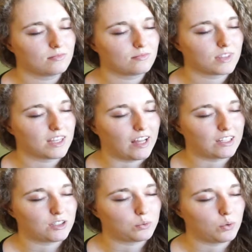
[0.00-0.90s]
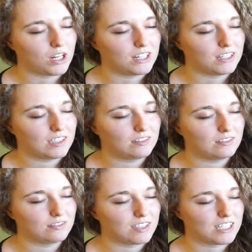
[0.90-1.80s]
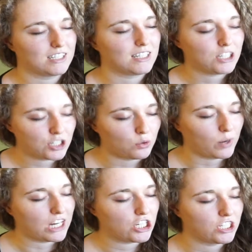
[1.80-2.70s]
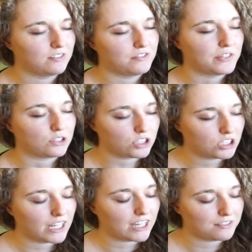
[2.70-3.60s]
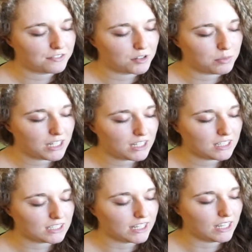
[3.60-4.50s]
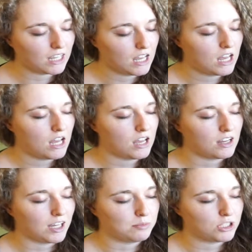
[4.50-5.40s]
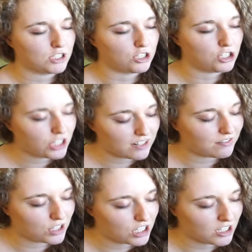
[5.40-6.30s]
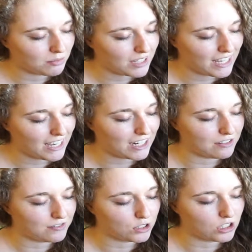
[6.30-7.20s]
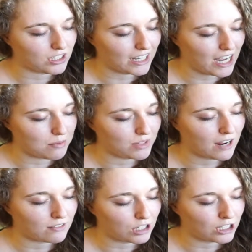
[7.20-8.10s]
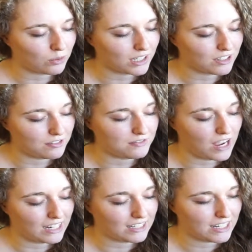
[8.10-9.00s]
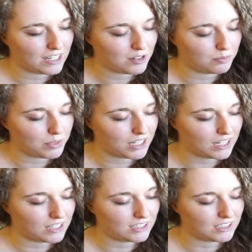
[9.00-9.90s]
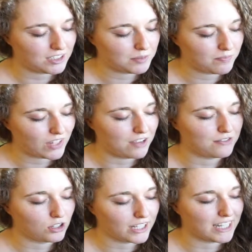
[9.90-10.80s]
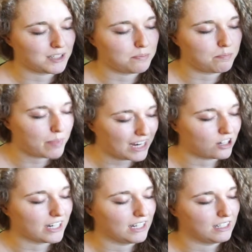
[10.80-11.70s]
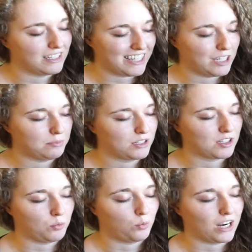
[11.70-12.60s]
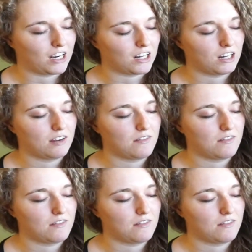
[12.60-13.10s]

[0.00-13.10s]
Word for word: That's what the situation feels like for me. It's like I'm searching for something and it feels like I'm never going to find it because I feel like it's buried deep somewhere